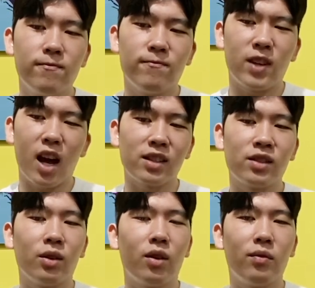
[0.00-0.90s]
Yeah,
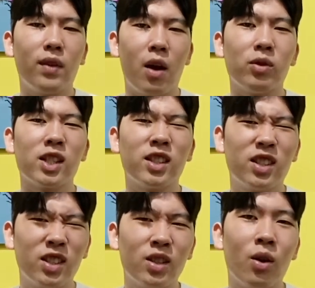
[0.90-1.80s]
so I was
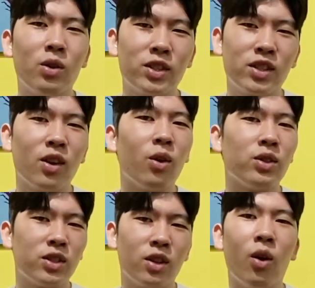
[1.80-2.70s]

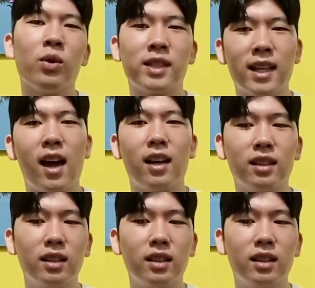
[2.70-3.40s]
so sad.